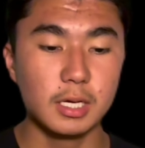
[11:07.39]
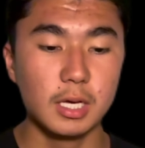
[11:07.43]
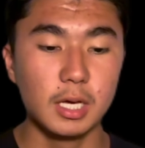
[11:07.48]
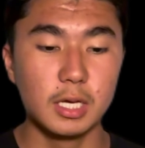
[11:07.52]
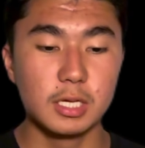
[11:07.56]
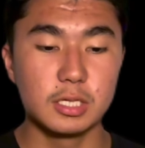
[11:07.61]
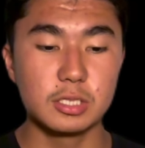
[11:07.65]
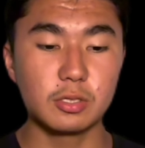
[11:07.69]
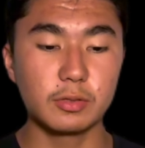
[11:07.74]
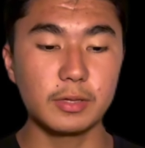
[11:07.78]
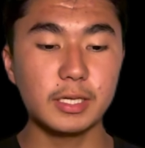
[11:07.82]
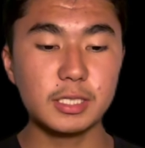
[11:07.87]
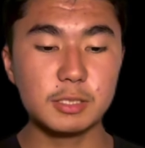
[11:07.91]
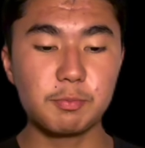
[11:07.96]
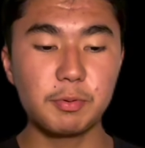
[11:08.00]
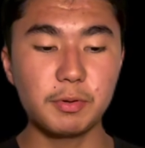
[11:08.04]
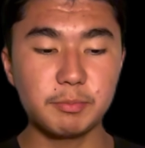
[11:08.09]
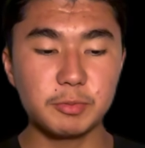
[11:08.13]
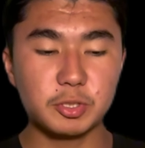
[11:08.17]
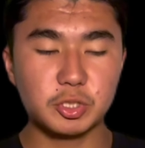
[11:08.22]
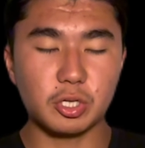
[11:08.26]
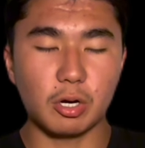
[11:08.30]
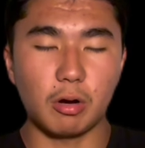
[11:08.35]
So that's pretty
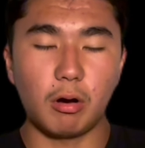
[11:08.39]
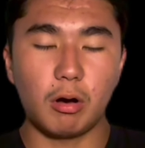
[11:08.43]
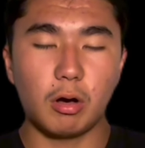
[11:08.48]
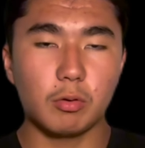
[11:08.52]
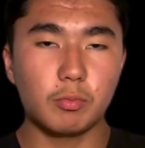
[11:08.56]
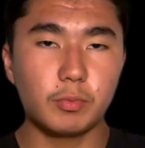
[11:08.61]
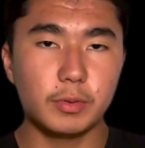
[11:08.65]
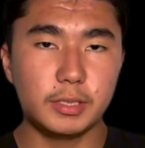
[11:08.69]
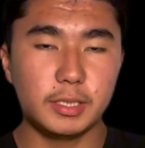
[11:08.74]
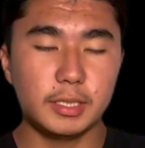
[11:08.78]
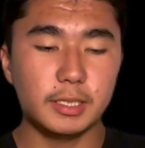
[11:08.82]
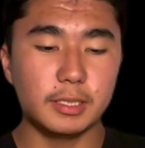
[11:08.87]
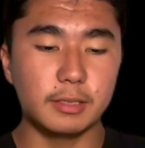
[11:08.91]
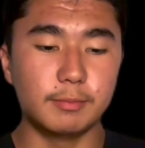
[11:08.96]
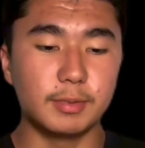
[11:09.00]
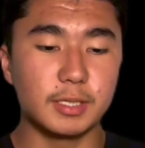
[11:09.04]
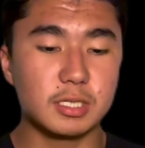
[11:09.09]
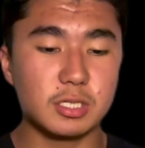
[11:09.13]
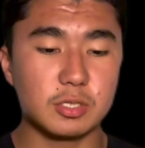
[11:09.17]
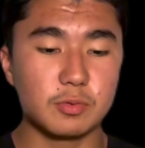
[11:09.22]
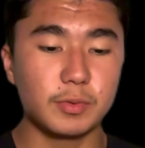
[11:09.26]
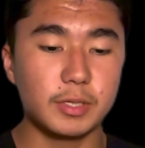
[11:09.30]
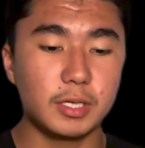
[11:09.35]
much all we need,
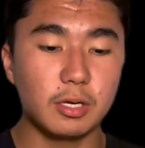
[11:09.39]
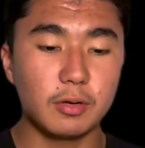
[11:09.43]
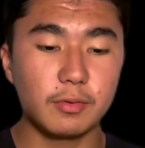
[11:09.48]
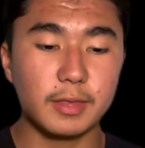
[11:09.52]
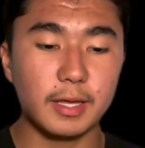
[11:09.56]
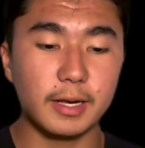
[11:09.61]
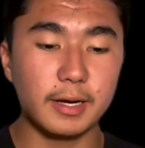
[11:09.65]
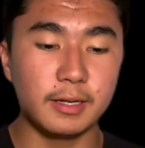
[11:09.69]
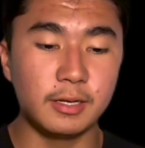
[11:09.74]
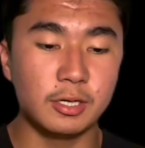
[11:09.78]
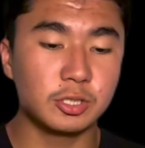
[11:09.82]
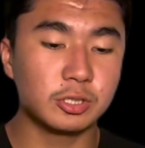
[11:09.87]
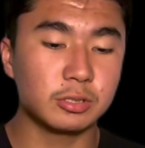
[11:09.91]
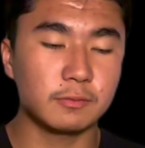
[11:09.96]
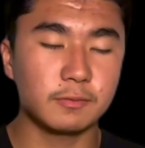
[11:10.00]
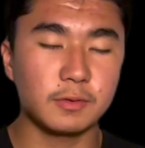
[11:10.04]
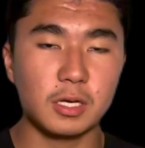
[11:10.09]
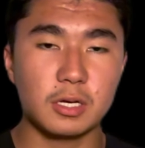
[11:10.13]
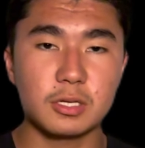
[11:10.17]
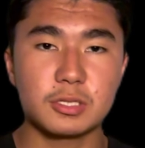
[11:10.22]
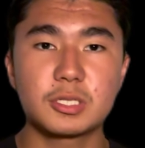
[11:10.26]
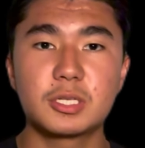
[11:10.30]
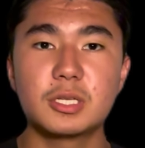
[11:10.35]
because we know that initial
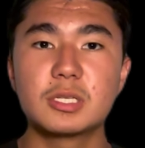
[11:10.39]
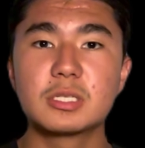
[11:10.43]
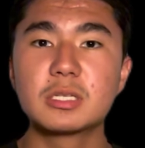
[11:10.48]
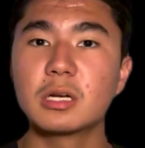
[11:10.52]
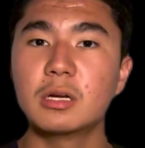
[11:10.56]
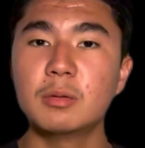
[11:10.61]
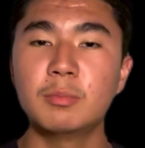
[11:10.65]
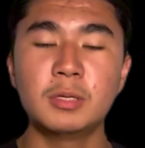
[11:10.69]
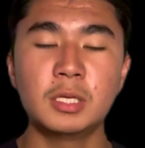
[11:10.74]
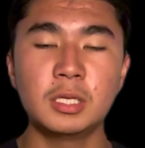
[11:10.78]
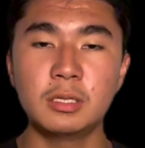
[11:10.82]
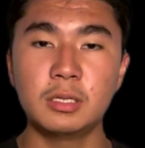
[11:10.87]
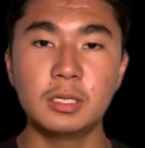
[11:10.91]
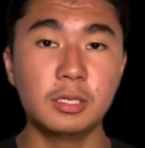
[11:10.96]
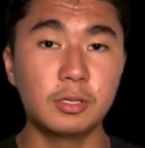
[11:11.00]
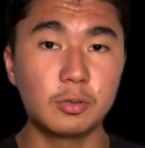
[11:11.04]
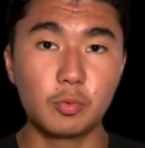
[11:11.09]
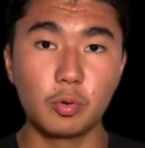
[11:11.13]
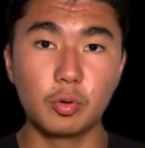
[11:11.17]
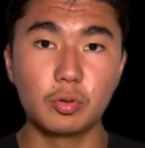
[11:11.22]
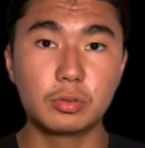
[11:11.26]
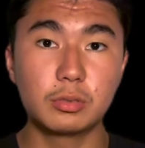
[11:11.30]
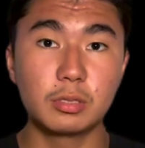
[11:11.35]
velocity is going to be
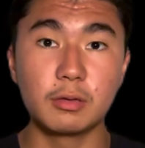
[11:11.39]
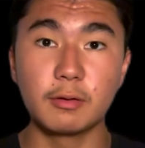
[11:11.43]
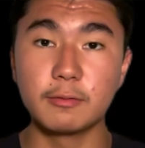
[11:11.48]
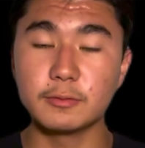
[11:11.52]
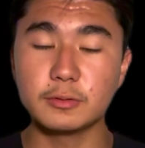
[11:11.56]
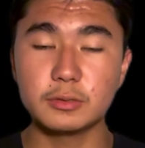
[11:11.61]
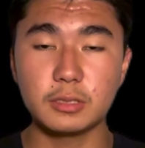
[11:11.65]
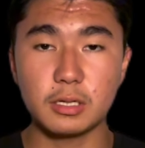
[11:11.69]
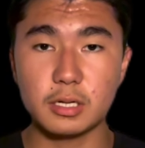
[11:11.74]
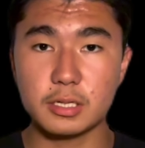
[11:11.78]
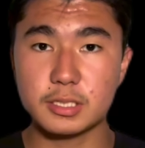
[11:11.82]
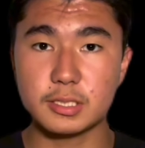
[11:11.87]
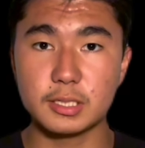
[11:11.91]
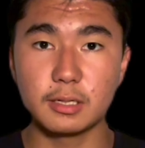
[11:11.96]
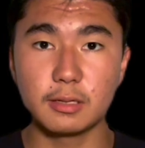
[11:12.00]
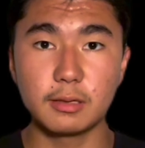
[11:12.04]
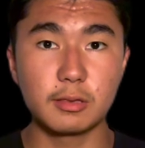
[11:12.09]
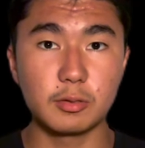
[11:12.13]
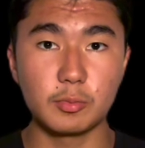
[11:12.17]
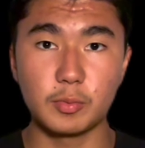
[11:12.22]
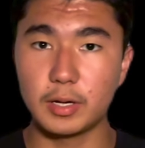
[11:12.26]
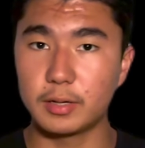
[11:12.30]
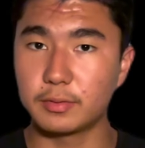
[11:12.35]
equal to the velocity
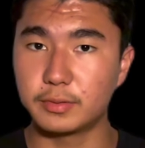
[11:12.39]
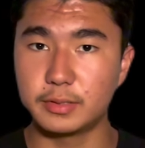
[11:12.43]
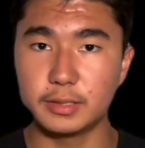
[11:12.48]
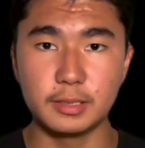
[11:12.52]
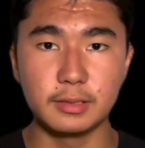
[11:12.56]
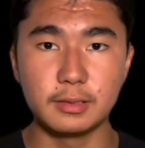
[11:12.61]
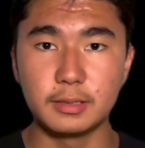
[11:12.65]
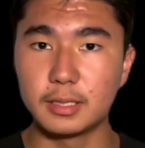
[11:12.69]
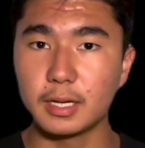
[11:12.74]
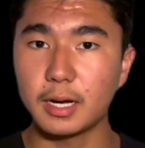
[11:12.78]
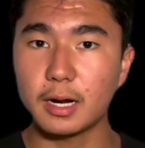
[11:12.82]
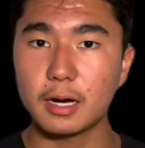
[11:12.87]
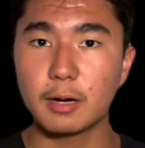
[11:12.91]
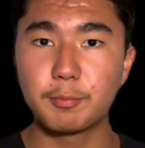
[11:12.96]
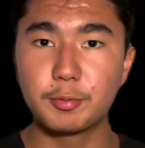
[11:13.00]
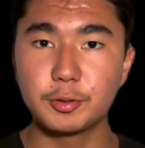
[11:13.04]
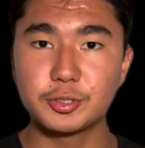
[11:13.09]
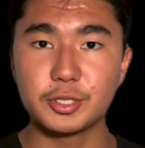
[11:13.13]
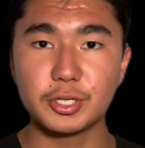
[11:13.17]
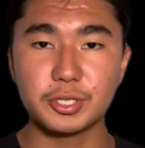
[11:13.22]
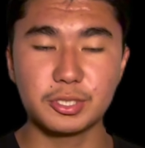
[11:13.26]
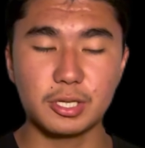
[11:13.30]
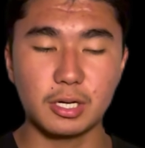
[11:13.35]
throughout the entire
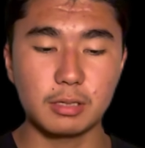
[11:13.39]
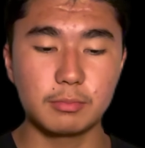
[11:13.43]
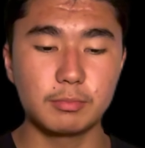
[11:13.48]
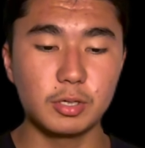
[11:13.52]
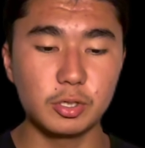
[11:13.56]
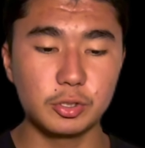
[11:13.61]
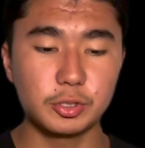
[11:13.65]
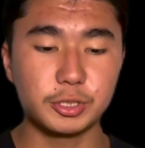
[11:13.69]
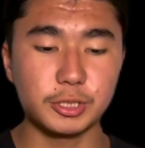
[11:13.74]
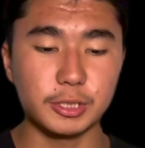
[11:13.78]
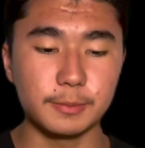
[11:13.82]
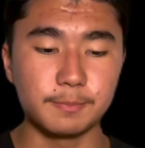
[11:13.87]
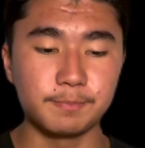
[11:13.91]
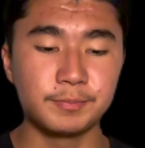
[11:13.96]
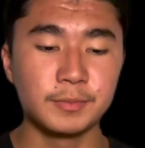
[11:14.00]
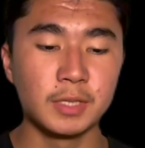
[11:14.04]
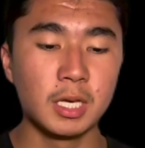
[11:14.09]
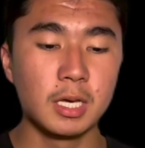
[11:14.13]
projectile motion.